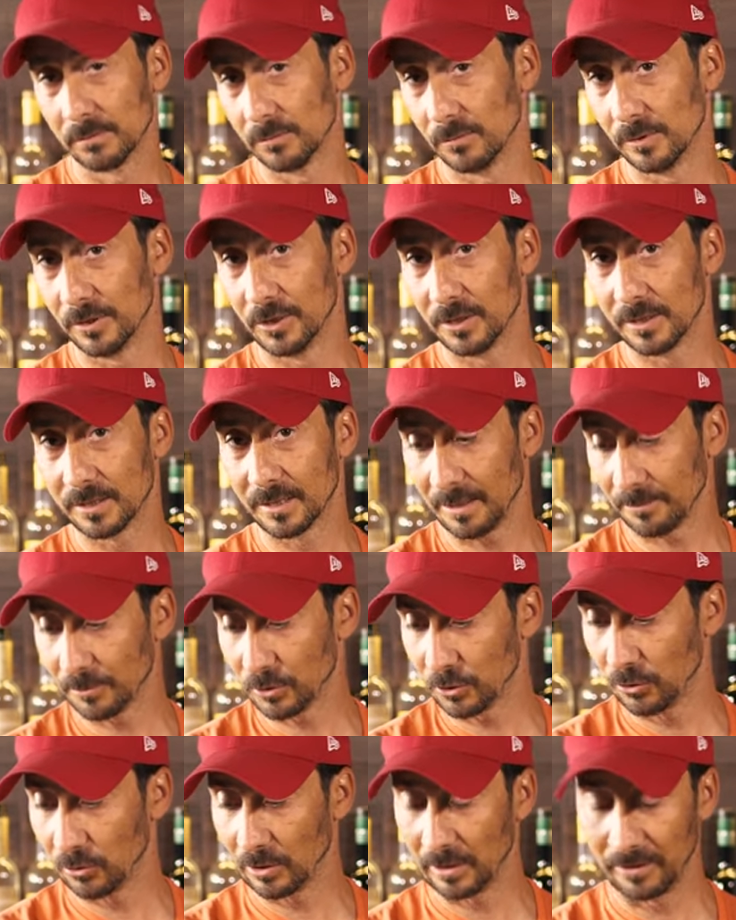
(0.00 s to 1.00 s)
which is
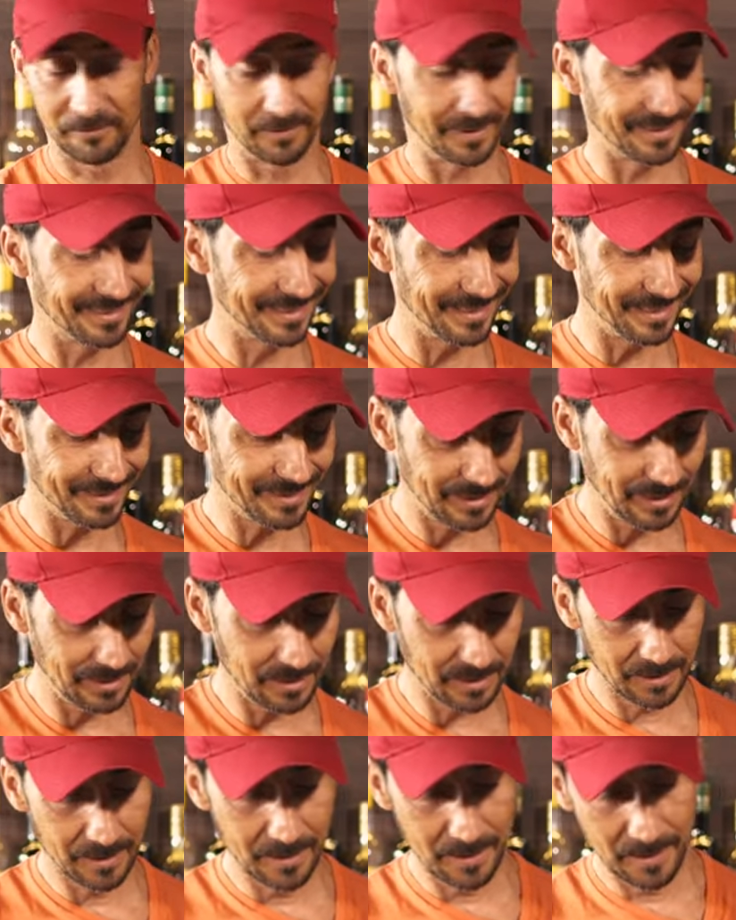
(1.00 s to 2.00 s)
absolutely
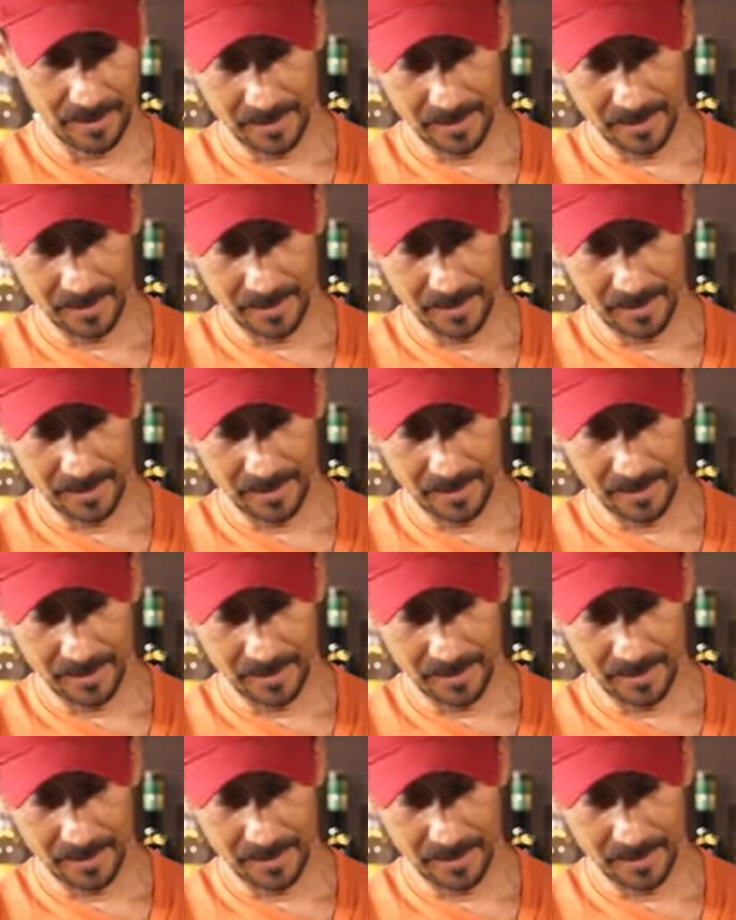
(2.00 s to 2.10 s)
fantastic.